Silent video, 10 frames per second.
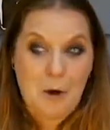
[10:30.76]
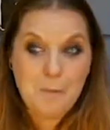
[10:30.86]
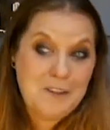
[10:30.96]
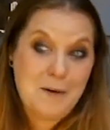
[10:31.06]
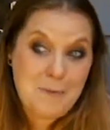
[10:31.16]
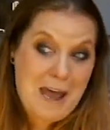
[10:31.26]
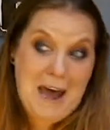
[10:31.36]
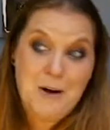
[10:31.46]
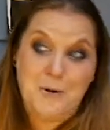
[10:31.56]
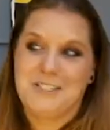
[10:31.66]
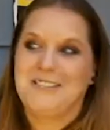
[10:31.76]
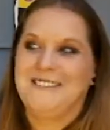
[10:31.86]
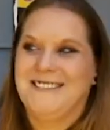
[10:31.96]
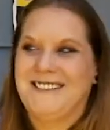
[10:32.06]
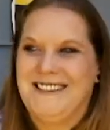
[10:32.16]
them out.
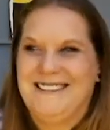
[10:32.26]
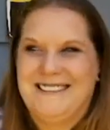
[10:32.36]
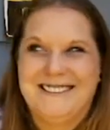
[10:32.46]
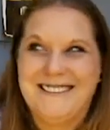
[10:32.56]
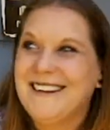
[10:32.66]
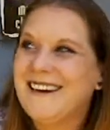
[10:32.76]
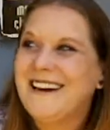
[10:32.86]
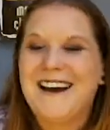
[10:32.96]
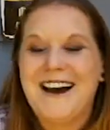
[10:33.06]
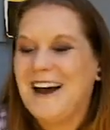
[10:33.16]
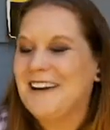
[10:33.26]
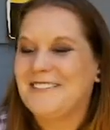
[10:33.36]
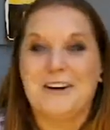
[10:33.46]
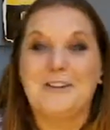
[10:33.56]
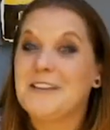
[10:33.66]
I
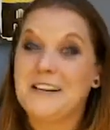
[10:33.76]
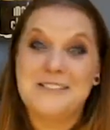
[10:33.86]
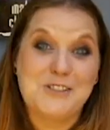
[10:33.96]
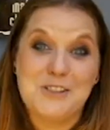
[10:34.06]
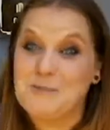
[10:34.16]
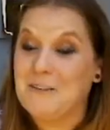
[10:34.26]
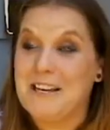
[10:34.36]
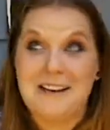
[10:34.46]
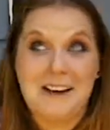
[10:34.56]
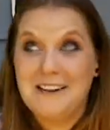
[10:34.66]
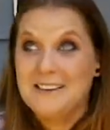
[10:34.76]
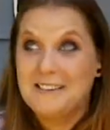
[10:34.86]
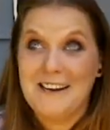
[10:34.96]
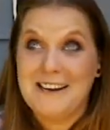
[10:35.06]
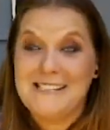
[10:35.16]
don't know. That's just me.
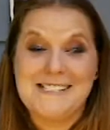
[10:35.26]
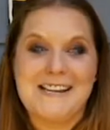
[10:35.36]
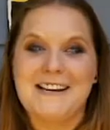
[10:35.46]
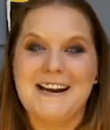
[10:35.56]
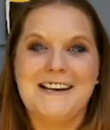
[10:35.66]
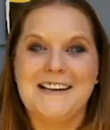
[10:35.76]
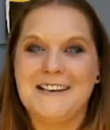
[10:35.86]
Like I said, I